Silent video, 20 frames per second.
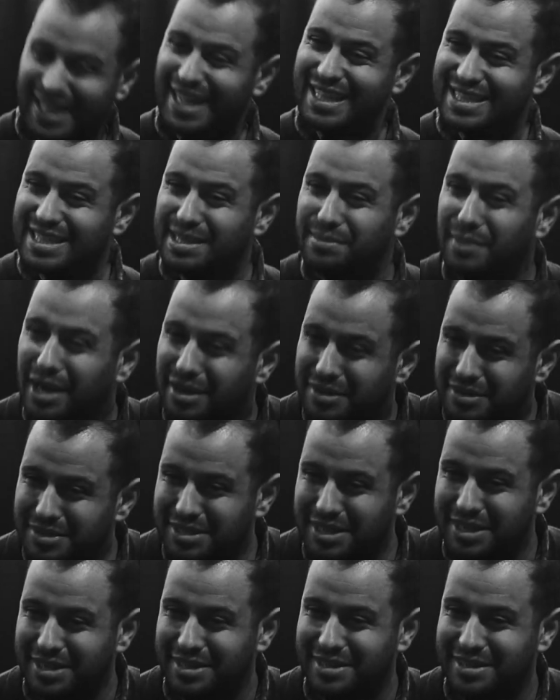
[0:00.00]
That's
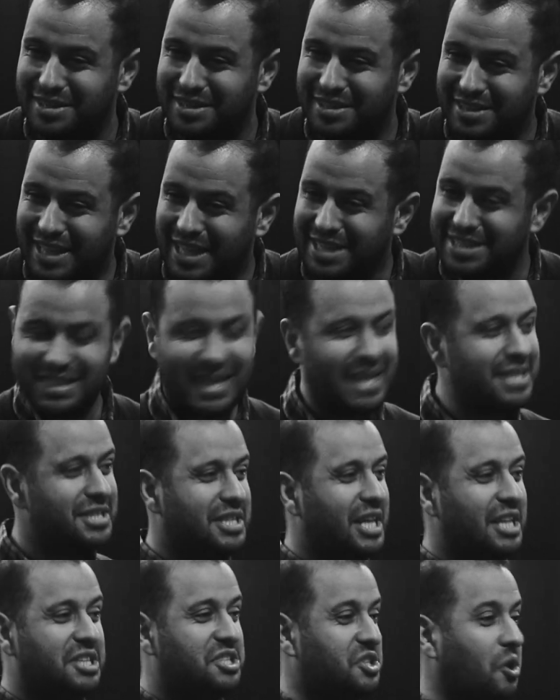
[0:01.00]
democracy. That's
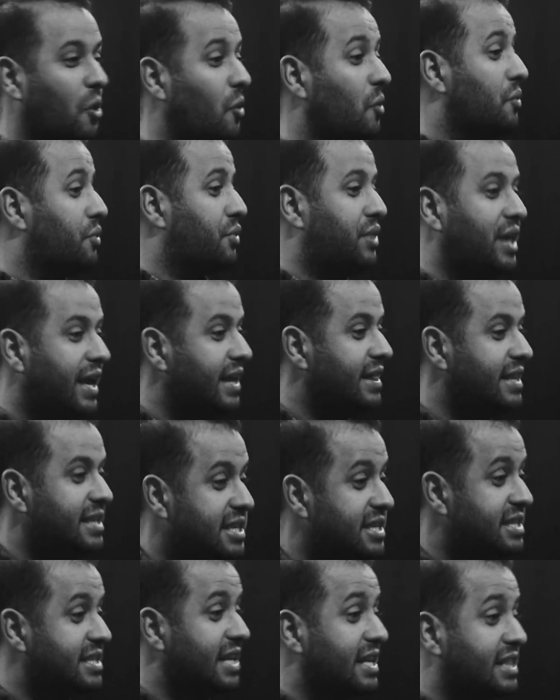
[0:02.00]
the whole thing.
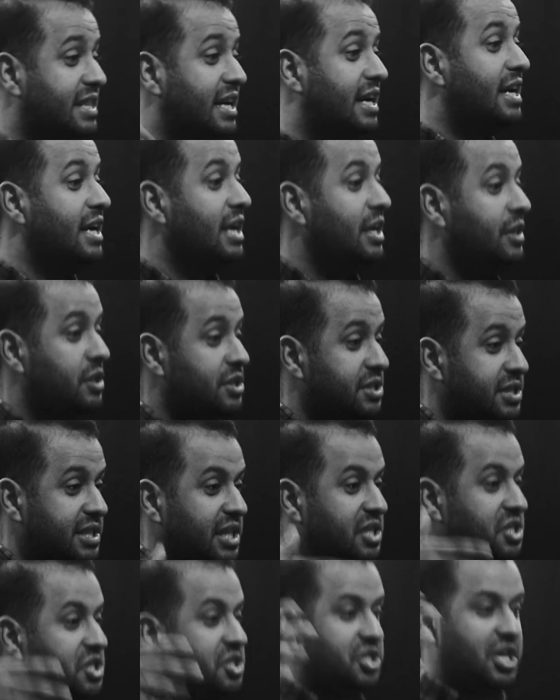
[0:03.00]
This is
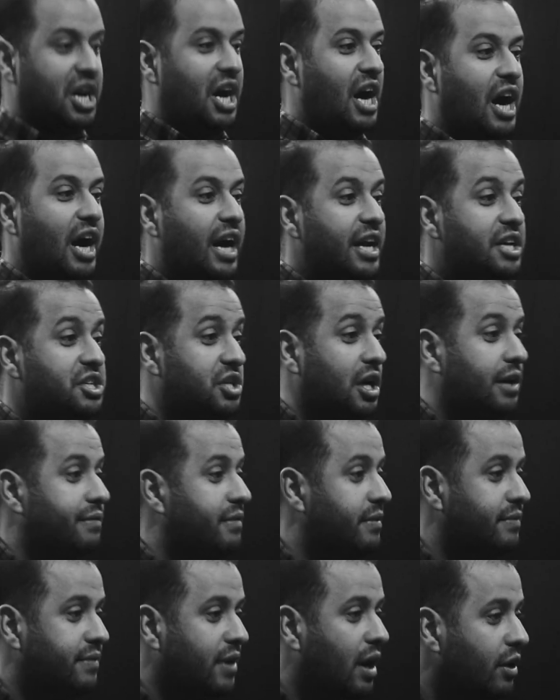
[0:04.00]
the height of
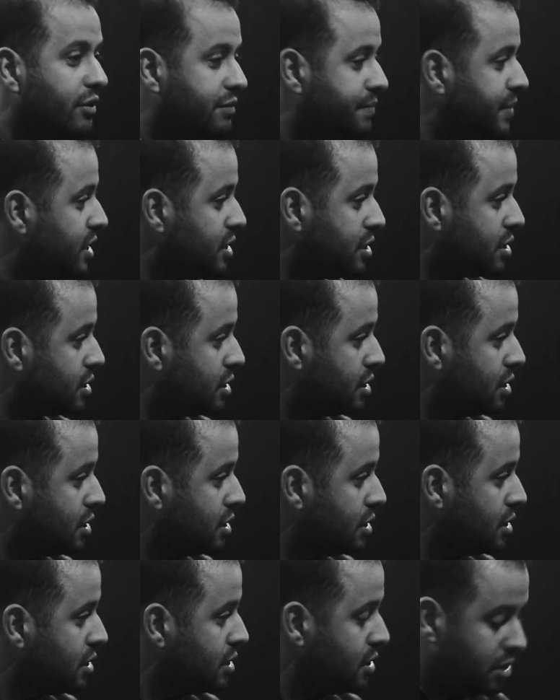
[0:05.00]
involvement.
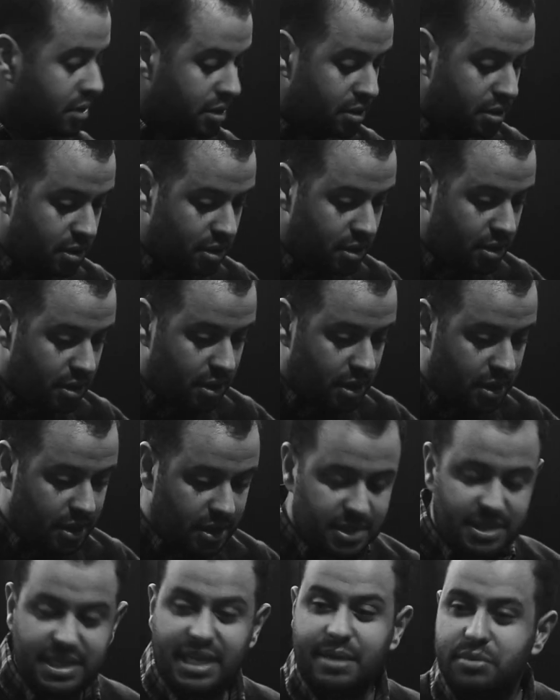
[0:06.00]

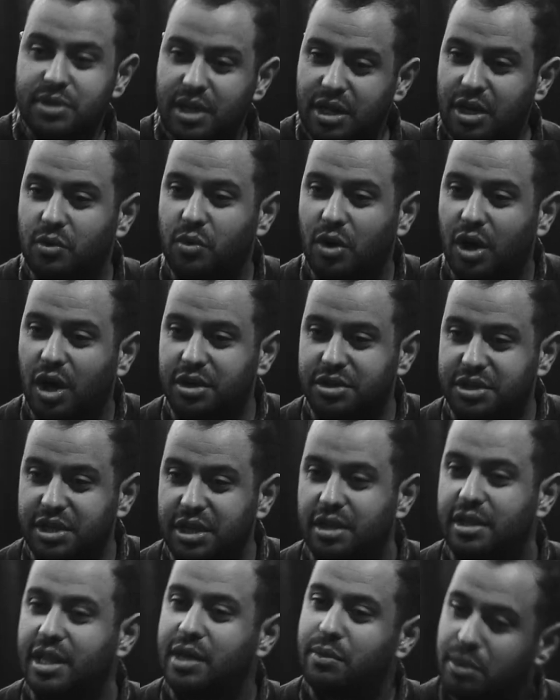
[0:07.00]
It seems like a raw
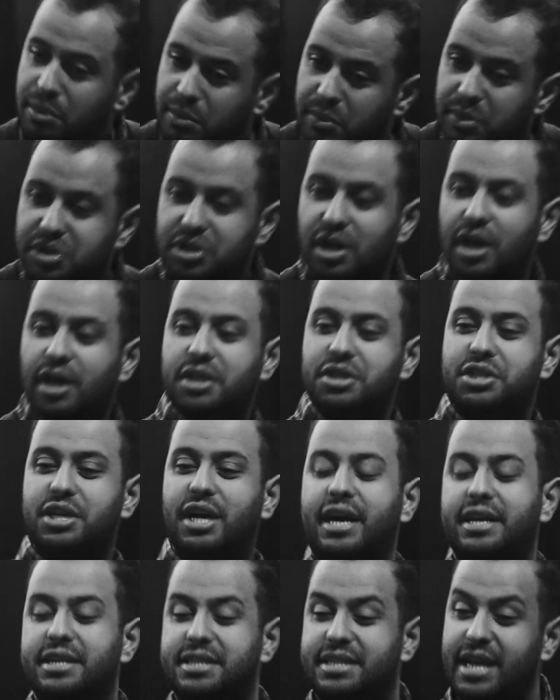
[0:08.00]
deal. Like when we were talking
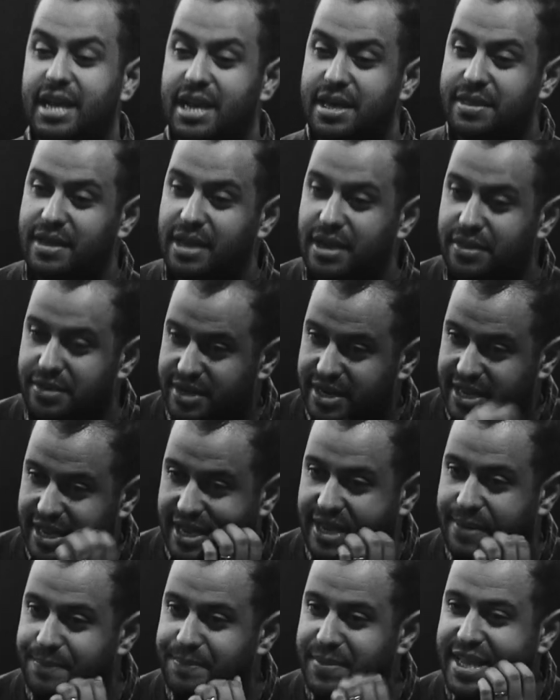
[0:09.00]
to Isaiah the other
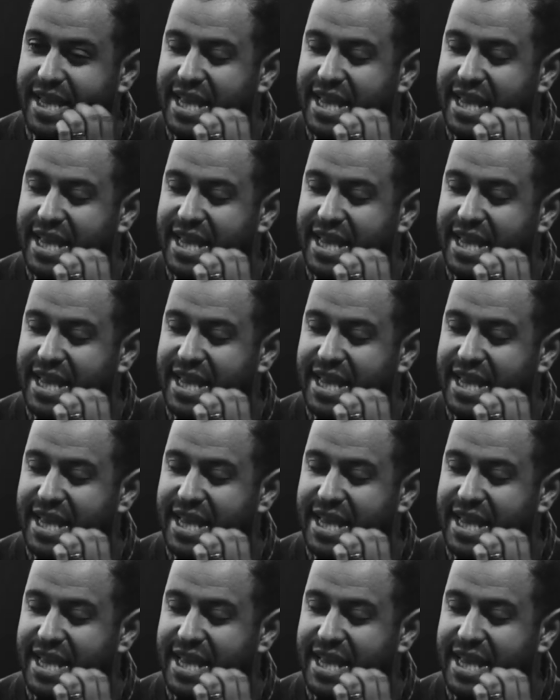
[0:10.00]
day,